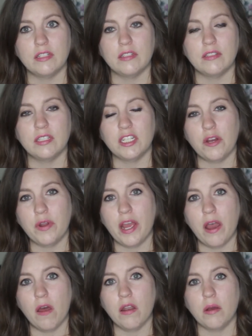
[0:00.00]
to go
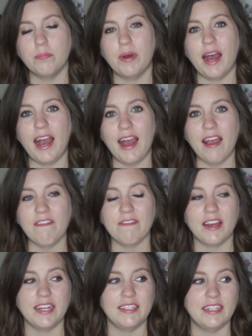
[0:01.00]
down, but I
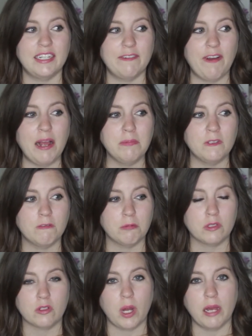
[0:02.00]
find that if I'm
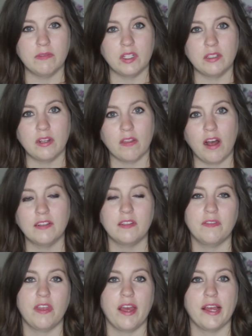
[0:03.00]
subscribing to lots
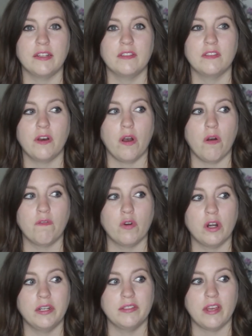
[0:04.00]
of things, so
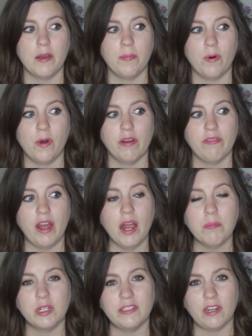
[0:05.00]
for example, if
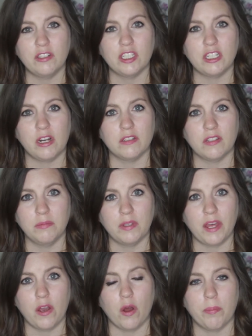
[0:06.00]
I'm researching on
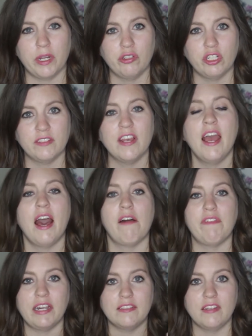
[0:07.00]
something on Pinterest,
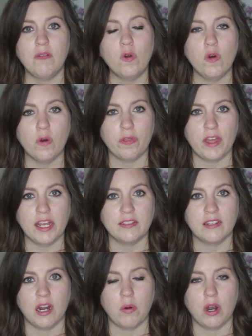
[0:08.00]
I find several
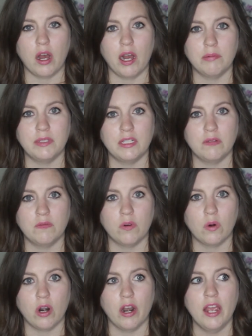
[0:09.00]
things that I want to opt in
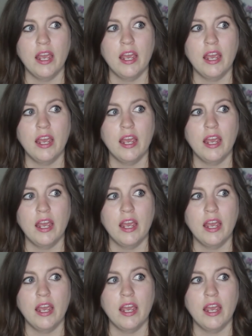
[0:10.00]
for